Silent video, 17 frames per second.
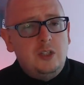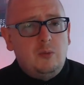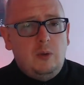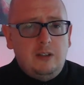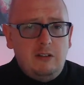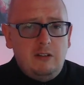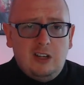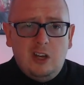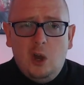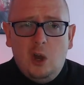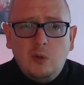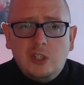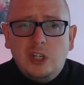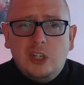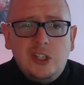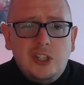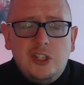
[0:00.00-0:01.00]
Whether you're a
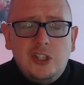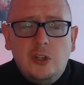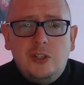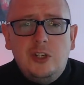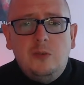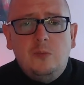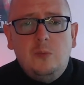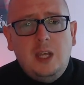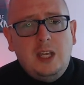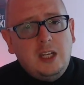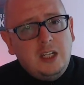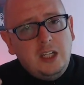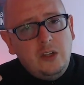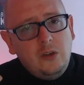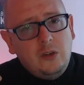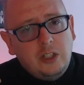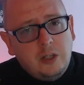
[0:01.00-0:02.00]
coach, consultant,
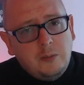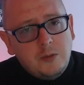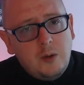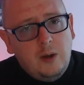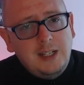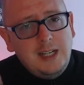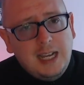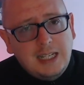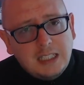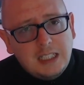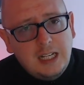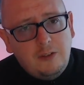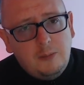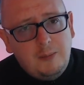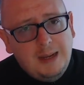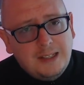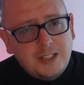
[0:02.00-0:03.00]
you can come to our Next
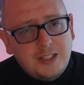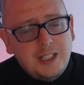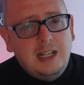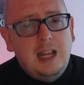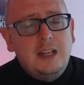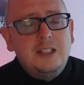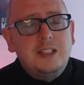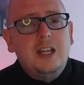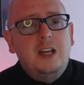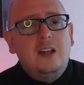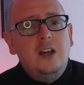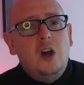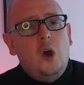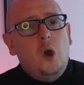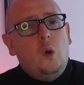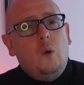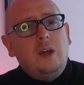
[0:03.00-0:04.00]
Level Masterclass,
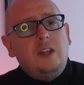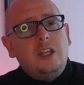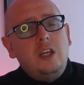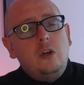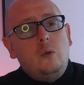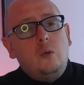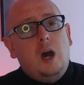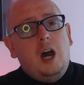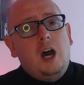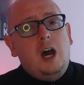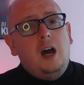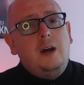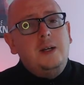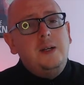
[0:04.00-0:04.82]
or whether you are